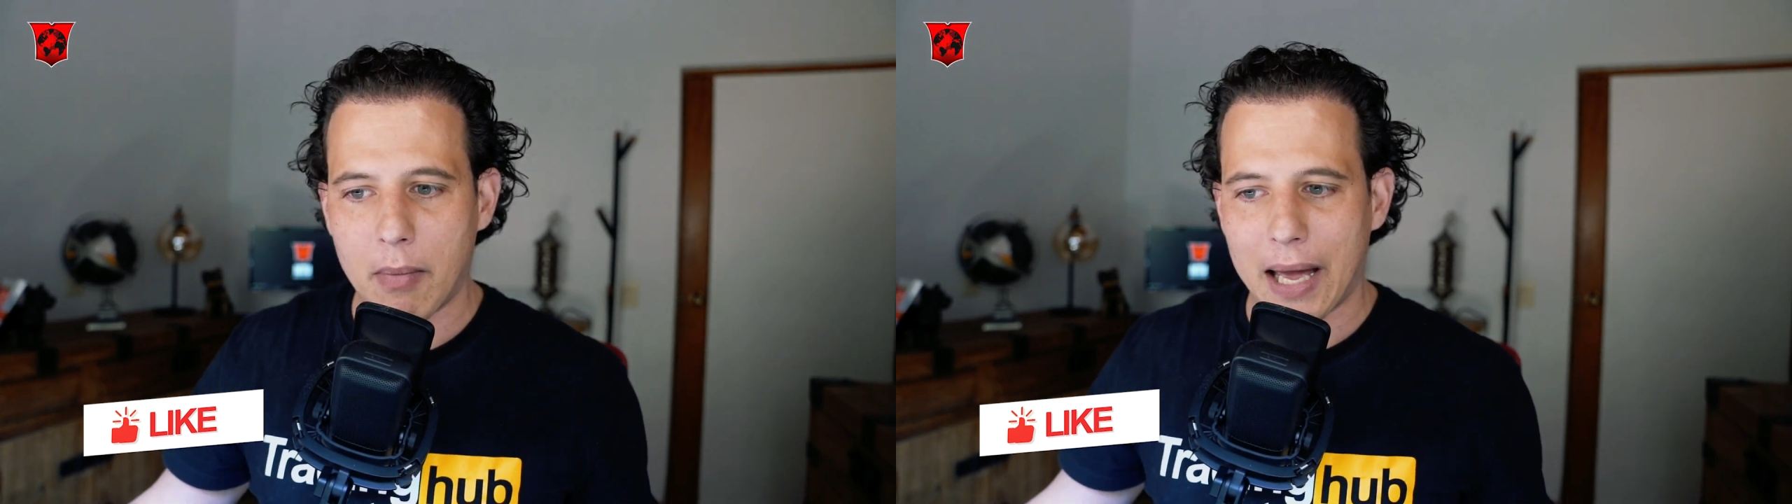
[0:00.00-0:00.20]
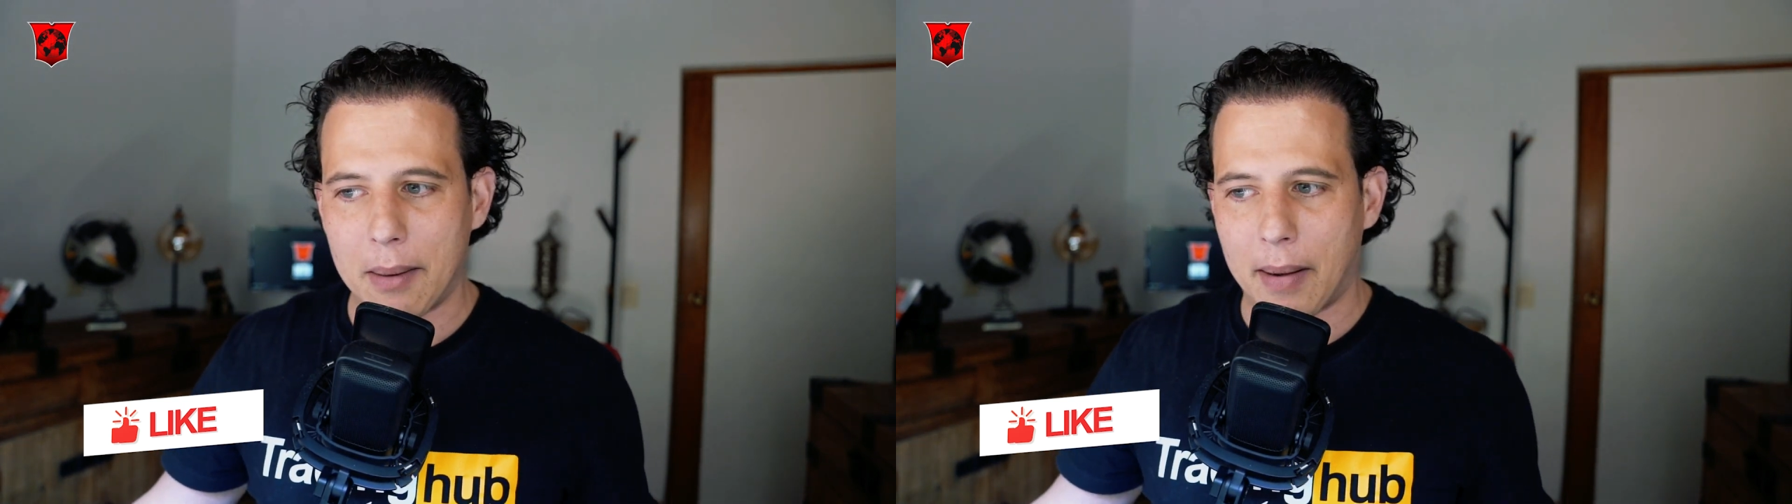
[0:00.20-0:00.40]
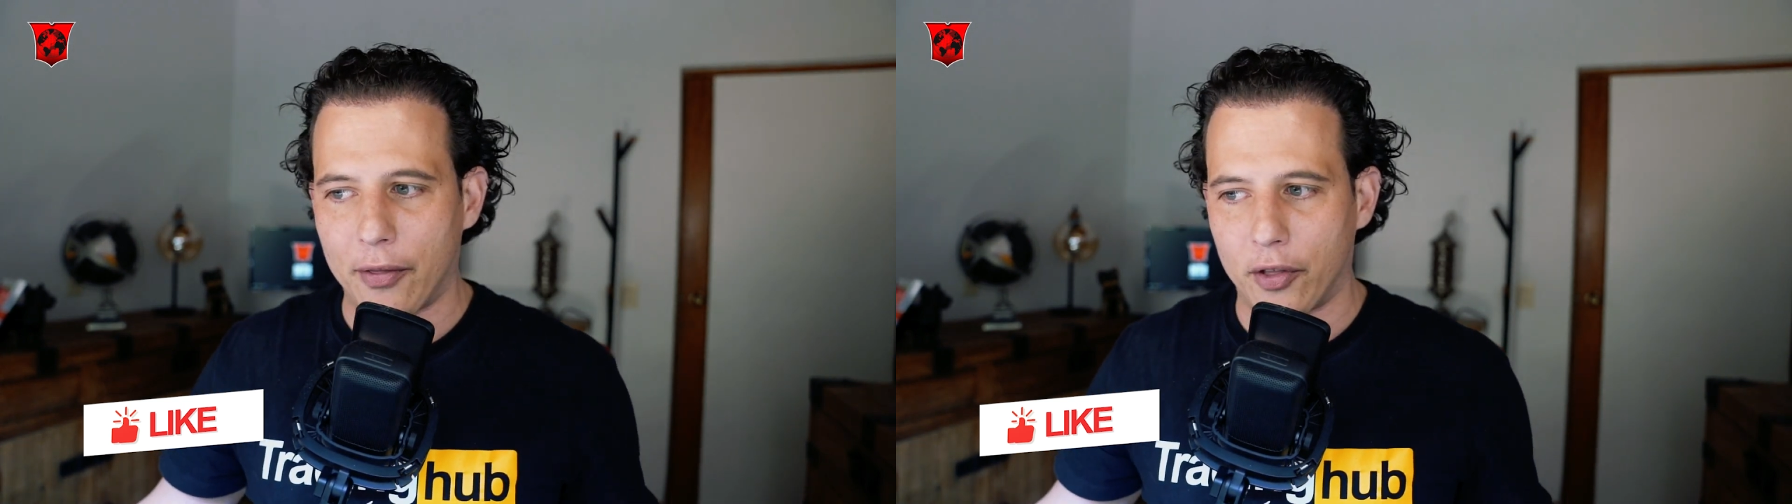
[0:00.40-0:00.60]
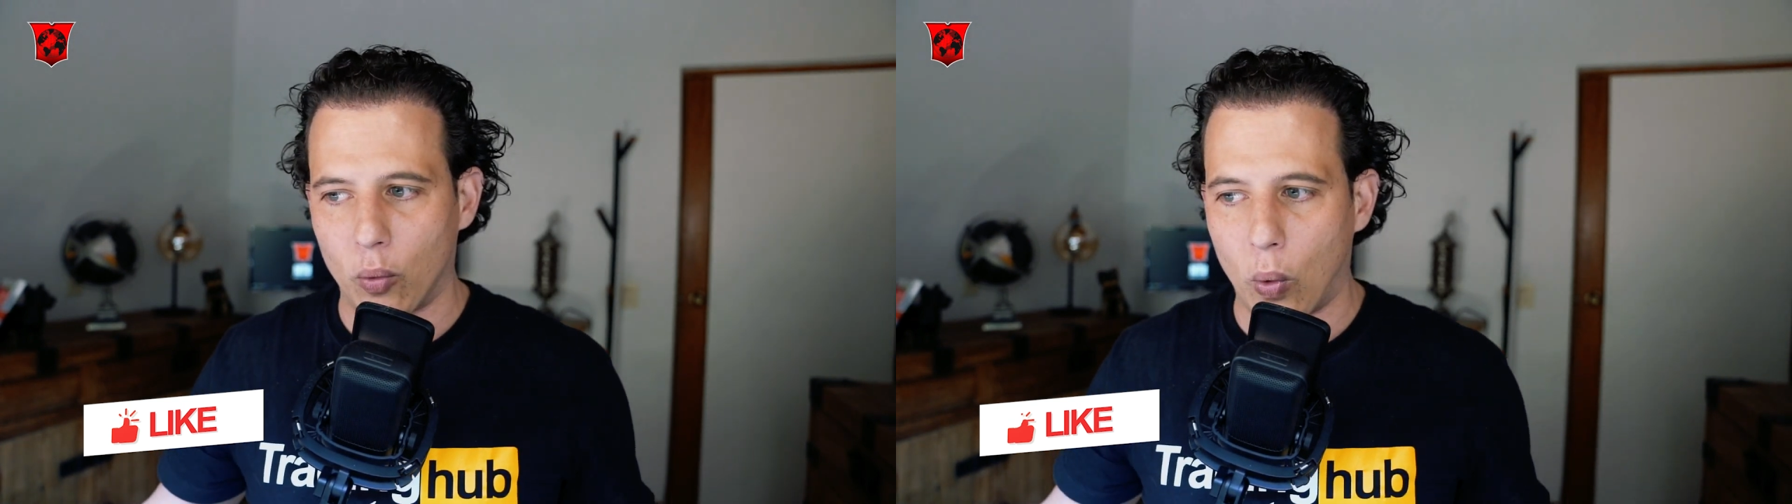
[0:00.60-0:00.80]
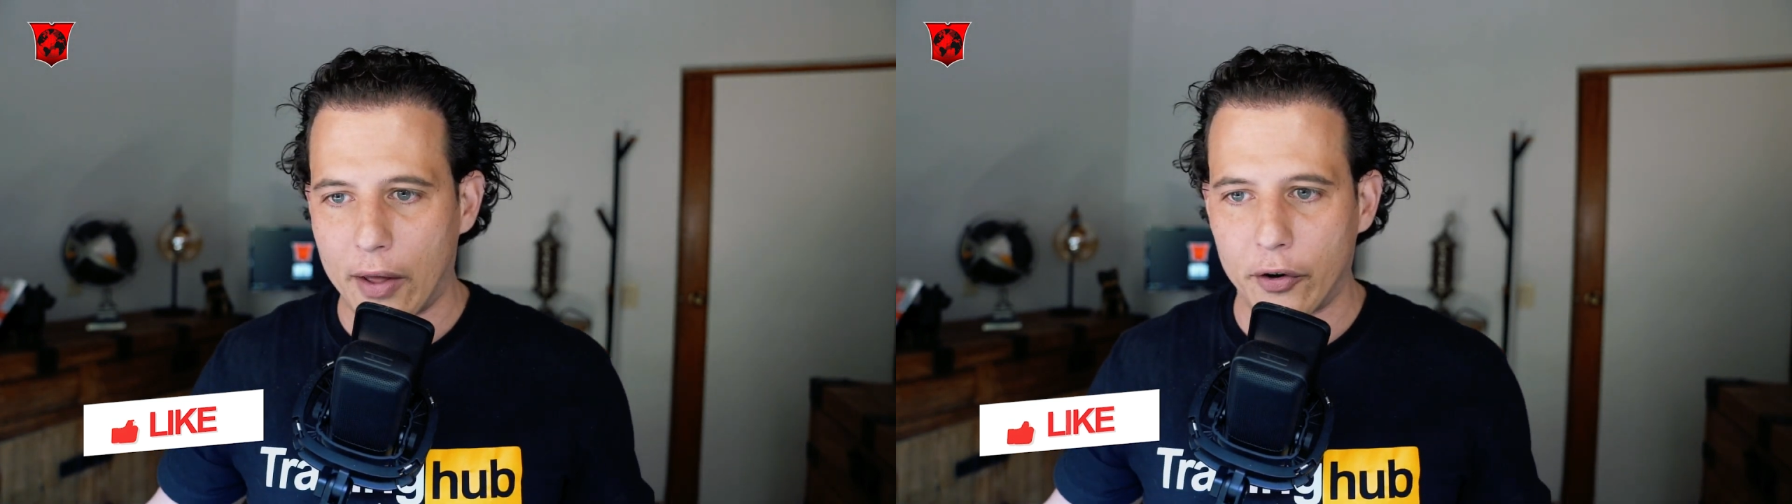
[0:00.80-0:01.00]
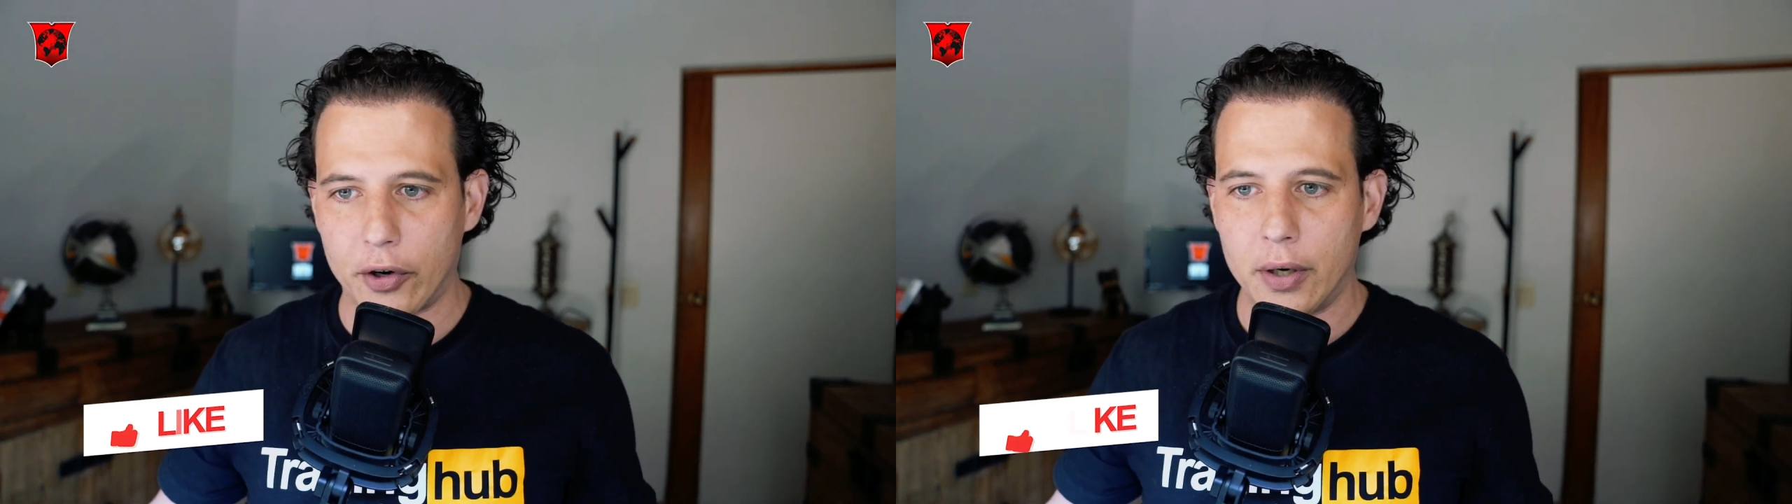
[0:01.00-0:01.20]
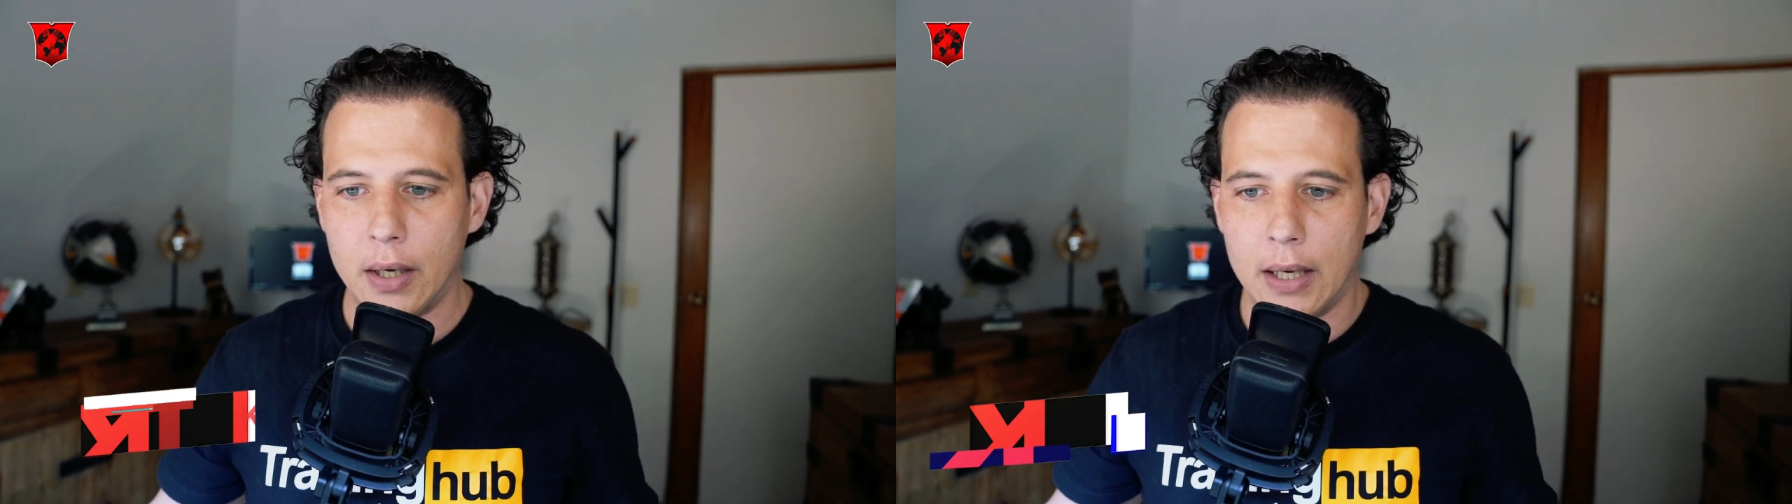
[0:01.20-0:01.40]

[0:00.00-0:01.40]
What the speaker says: mind about the weather